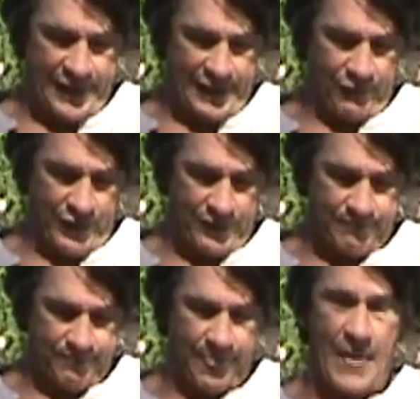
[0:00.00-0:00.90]
Anyway,
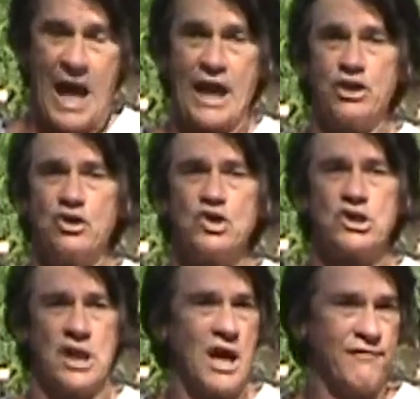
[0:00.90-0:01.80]
I use
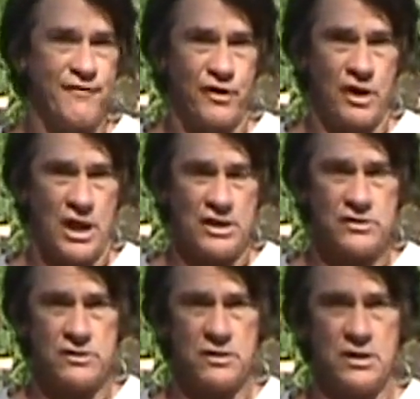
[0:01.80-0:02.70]
lawn
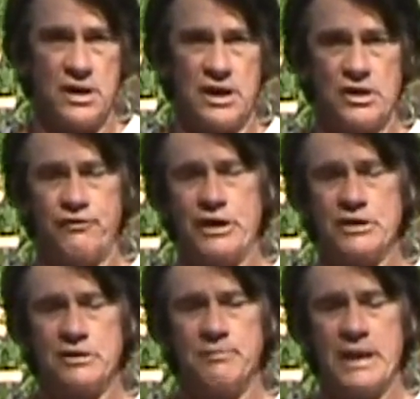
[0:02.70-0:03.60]
fertilizer, and the
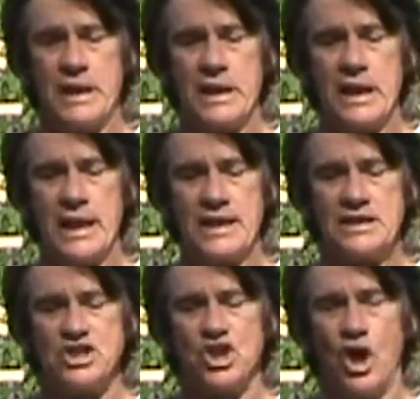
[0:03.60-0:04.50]
reason being
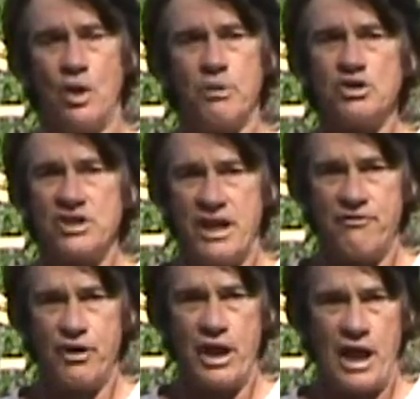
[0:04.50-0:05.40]
is almost
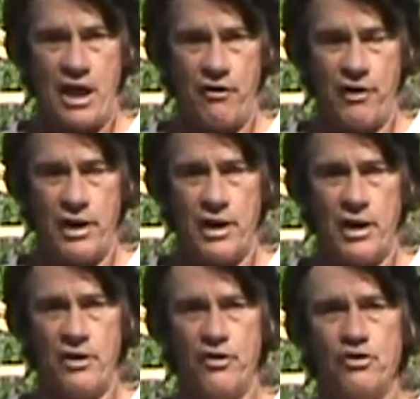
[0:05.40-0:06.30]
every
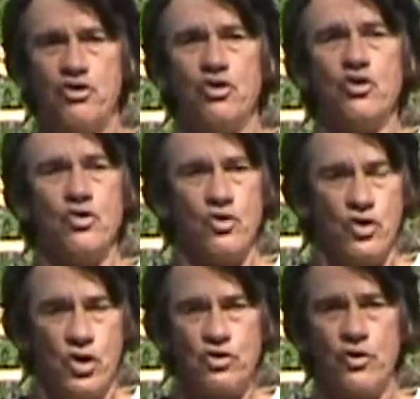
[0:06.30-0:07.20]
area that you
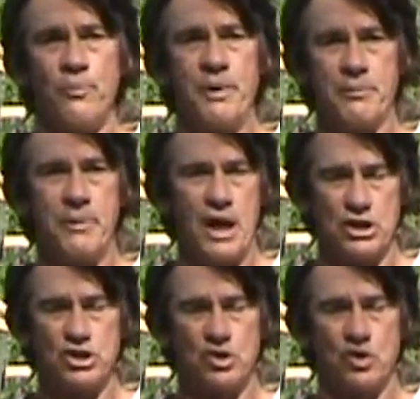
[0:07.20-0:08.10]
go to the big
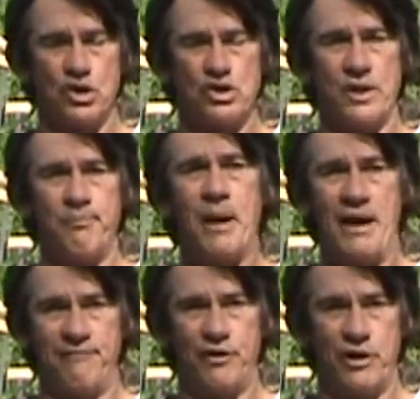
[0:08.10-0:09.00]
box stores and
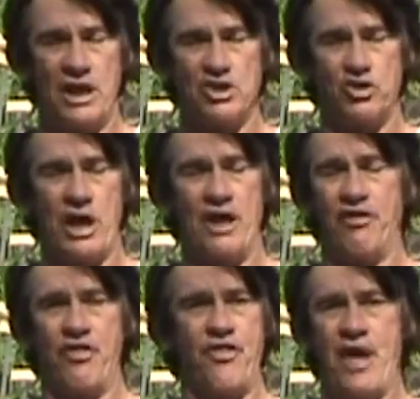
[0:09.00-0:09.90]
buy fertilizer at,
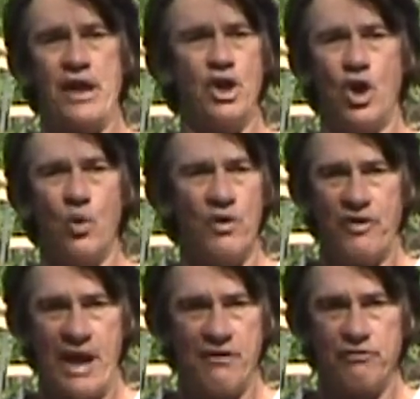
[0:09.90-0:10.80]
they know
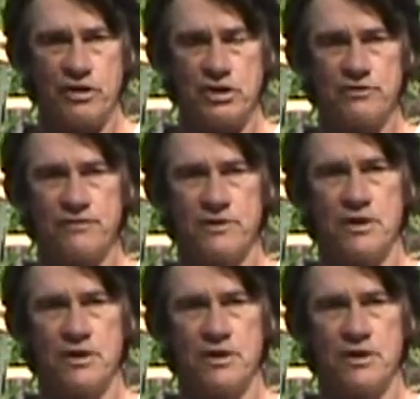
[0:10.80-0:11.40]
what the average